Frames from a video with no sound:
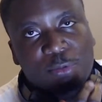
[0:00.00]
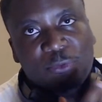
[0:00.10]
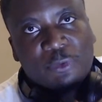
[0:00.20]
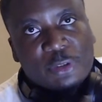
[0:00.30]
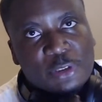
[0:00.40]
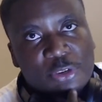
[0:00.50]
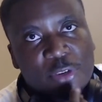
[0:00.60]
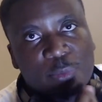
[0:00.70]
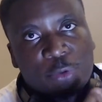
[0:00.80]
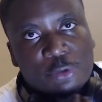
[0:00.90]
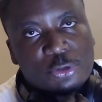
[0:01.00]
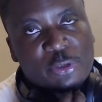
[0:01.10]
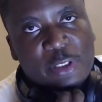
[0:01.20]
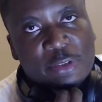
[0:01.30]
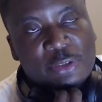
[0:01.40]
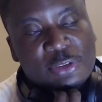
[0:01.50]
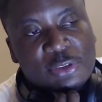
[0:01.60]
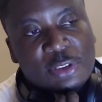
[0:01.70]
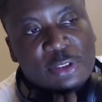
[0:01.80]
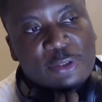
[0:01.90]
footage and more trailers
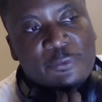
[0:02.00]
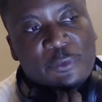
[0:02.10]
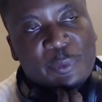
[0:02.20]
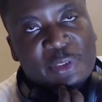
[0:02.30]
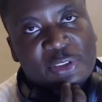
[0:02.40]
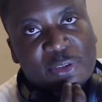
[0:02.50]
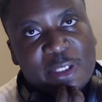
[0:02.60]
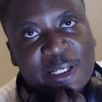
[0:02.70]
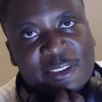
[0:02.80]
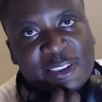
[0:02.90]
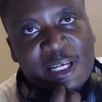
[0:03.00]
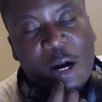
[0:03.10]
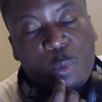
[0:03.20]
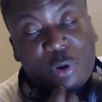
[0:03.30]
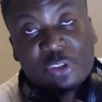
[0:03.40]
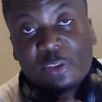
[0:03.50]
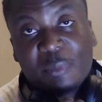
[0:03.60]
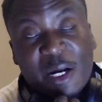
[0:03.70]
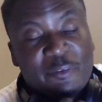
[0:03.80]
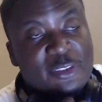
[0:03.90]
for me to like say I want to
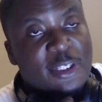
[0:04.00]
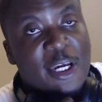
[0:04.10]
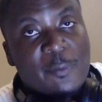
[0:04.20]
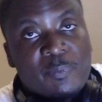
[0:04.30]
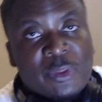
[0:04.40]
buy this game.